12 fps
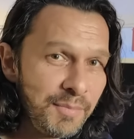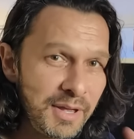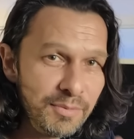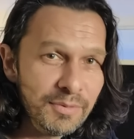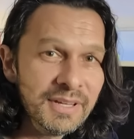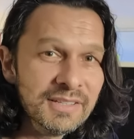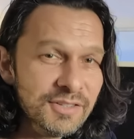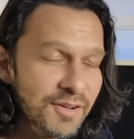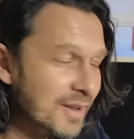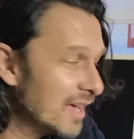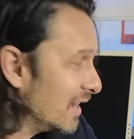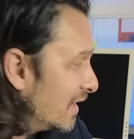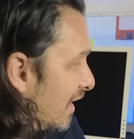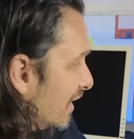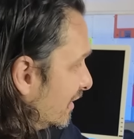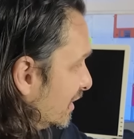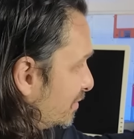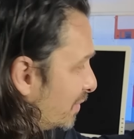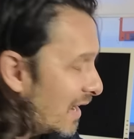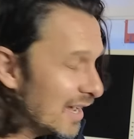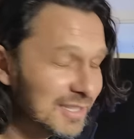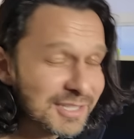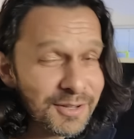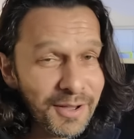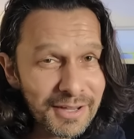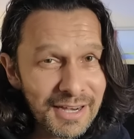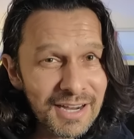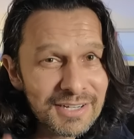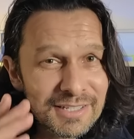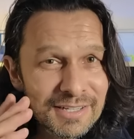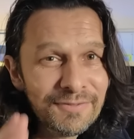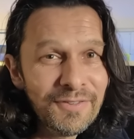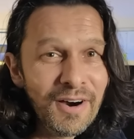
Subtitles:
people that donated these parts so I could actually